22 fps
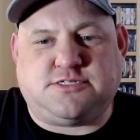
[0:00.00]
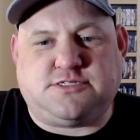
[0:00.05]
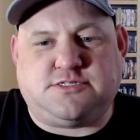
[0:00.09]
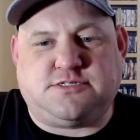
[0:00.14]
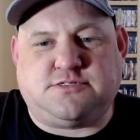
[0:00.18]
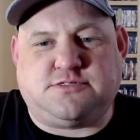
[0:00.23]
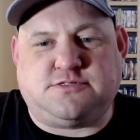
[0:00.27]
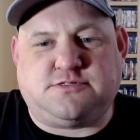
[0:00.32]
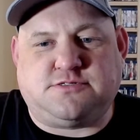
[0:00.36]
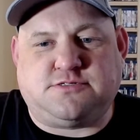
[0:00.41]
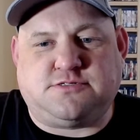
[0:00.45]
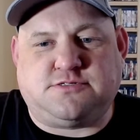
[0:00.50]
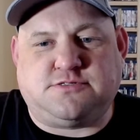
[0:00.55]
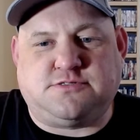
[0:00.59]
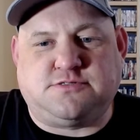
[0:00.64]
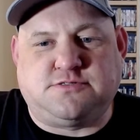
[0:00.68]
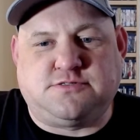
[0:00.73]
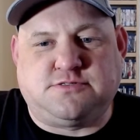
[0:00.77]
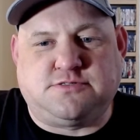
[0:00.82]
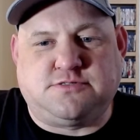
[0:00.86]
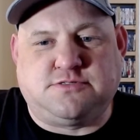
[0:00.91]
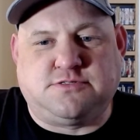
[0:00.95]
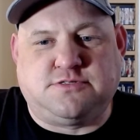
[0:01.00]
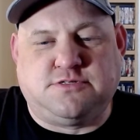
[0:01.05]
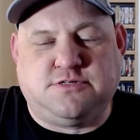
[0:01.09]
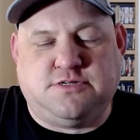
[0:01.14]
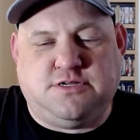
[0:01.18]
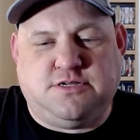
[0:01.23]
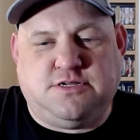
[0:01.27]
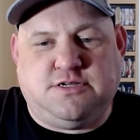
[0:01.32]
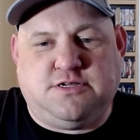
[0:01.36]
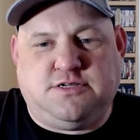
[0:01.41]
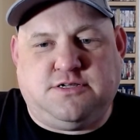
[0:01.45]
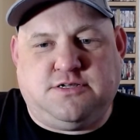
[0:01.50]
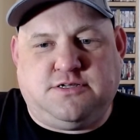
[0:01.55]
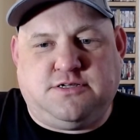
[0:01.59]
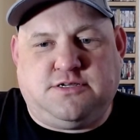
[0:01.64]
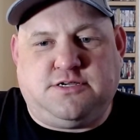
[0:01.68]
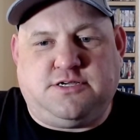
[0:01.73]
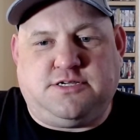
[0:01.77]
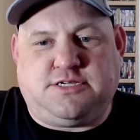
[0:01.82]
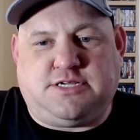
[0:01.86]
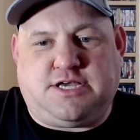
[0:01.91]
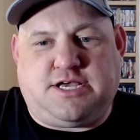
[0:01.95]
in
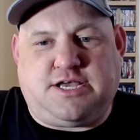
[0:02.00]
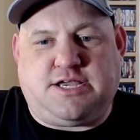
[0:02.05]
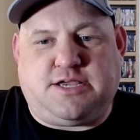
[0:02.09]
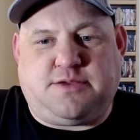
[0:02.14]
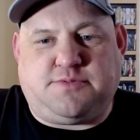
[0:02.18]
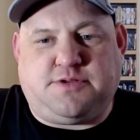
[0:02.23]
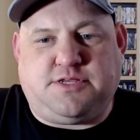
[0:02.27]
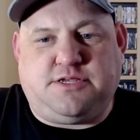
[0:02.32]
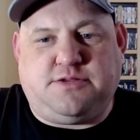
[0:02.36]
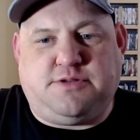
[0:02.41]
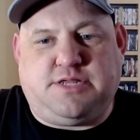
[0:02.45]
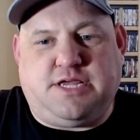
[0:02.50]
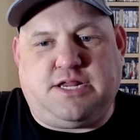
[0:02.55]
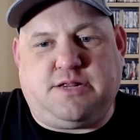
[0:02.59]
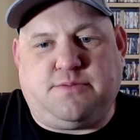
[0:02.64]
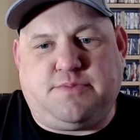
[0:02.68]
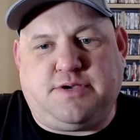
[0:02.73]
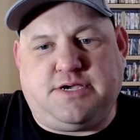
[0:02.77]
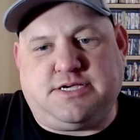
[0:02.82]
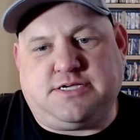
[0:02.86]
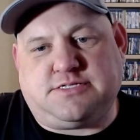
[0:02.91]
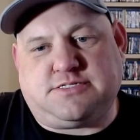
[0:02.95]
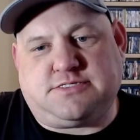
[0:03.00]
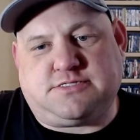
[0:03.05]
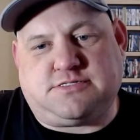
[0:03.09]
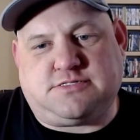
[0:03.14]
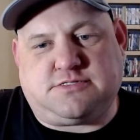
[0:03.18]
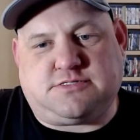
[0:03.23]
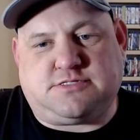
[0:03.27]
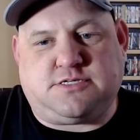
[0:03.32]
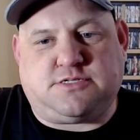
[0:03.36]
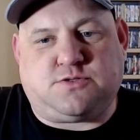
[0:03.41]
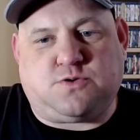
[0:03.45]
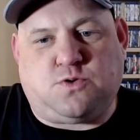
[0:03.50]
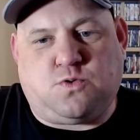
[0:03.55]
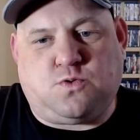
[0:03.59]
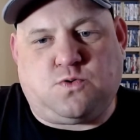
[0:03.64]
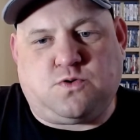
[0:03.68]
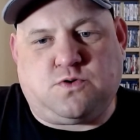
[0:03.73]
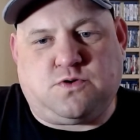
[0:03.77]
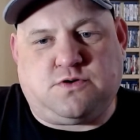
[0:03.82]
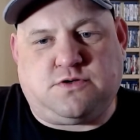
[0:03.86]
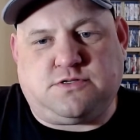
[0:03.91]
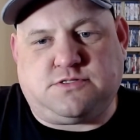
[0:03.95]
the IMDb database that says
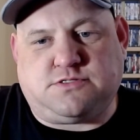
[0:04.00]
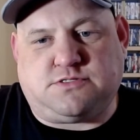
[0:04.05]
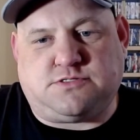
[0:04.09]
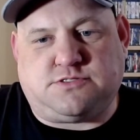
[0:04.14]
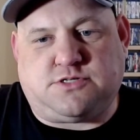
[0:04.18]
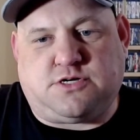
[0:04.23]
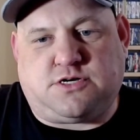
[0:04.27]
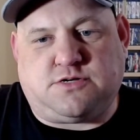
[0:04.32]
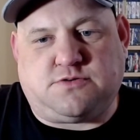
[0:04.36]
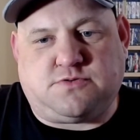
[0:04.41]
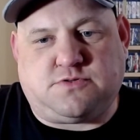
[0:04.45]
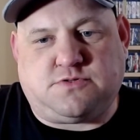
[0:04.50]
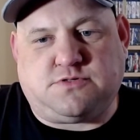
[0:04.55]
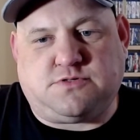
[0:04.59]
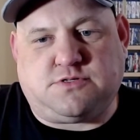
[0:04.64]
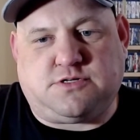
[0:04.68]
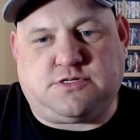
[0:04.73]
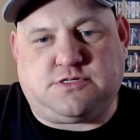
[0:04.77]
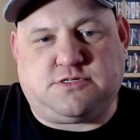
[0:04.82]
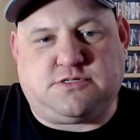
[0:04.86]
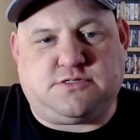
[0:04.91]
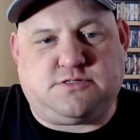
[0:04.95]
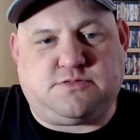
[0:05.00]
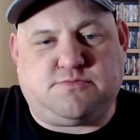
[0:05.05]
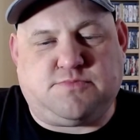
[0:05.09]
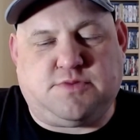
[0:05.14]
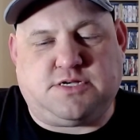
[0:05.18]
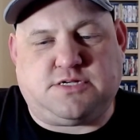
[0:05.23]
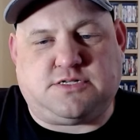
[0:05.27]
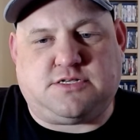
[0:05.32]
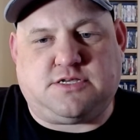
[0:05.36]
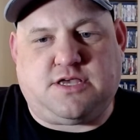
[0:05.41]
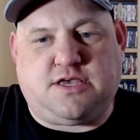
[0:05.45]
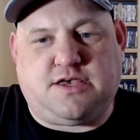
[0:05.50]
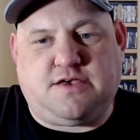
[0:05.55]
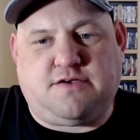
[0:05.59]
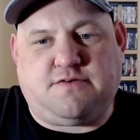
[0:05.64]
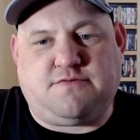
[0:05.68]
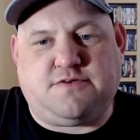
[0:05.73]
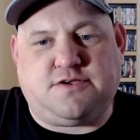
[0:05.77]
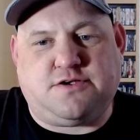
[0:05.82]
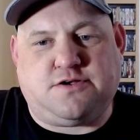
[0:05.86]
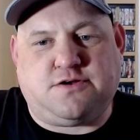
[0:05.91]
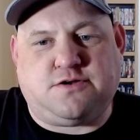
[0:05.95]
horror is the genre I basically
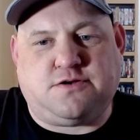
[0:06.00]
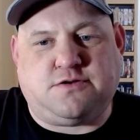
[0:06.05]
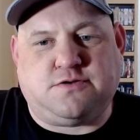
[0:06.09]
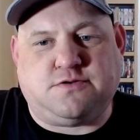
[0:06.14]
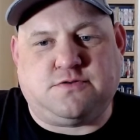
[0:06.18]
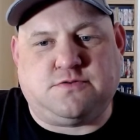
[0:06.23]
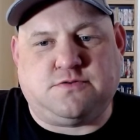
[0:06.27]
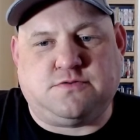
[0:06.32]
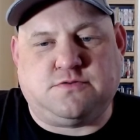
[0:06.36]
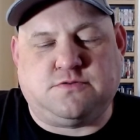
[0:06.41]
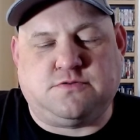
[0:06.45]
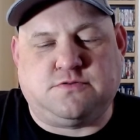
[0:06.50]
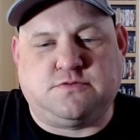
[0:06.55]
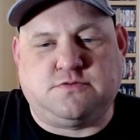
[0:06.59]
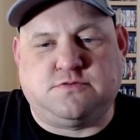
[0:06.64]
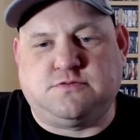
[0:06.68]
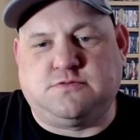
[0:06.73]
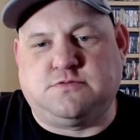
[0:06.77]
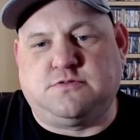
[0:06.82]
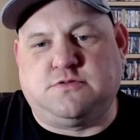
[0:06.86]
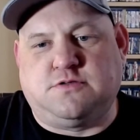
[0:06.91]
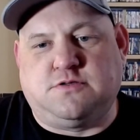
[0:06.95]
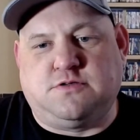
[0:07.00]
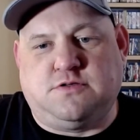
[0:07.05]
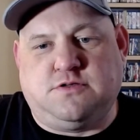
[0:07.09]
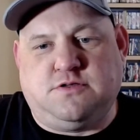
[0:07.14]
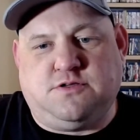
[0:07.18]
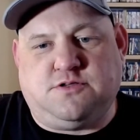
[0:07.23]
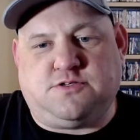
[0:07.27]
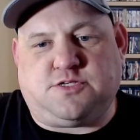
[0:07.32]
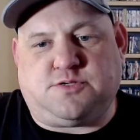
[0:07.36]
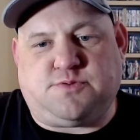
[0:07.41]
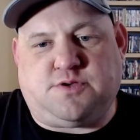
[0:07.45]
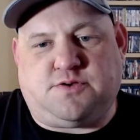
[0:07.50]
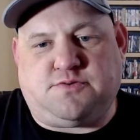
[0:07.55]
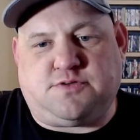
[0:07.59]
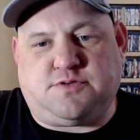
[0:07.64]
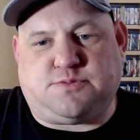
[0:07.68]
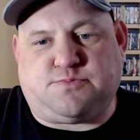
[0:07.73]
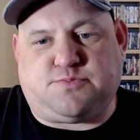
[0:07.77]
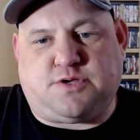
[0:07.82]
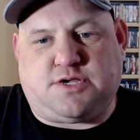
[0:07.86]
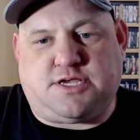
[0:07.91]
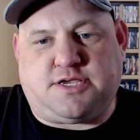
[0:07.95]
have here. Some of
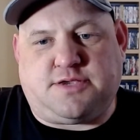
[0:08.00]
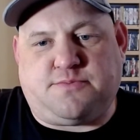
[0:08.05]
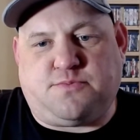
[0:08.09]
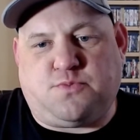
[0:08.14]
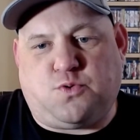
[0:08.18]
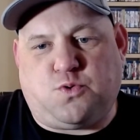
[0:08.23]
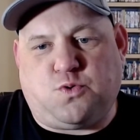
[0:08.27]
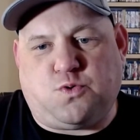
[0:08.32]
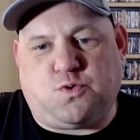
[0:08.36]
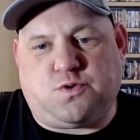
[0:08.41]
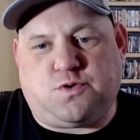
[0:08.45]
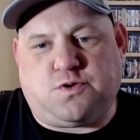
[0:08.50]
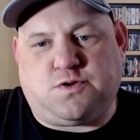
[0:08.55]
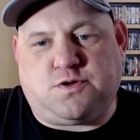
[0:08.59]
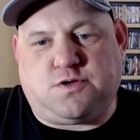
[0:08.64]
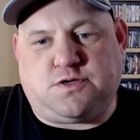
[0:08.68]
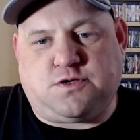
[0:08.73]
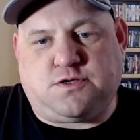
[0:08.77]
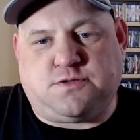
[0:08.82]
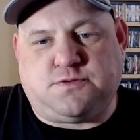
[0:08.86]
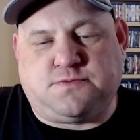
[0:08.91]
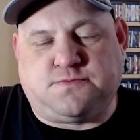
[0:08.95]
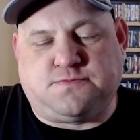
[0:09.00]
it's probably more